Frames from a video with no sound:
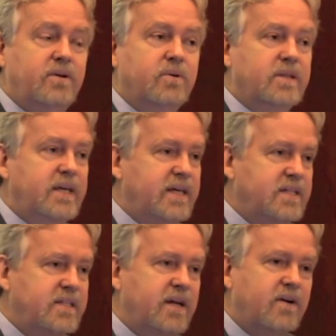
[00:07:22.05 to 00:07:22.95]
Who are the
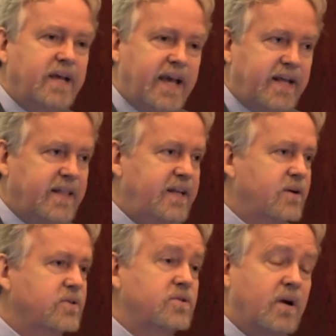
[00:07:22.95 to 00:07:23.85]
kids that are gang
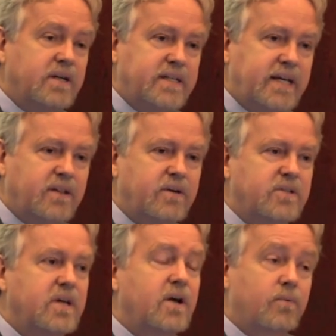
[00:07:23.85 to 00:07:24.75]
leaders, drug
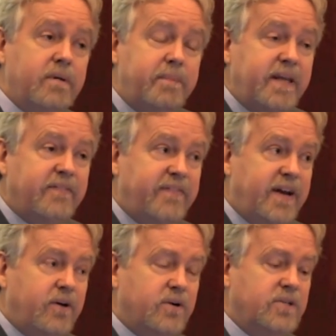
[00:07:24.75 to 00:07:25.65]
dealers, repeat
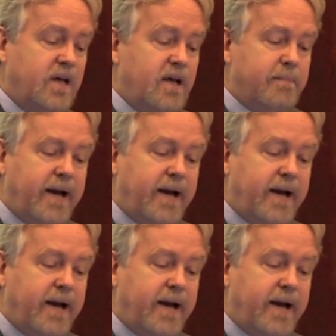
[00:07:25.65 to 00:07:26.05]
offenders?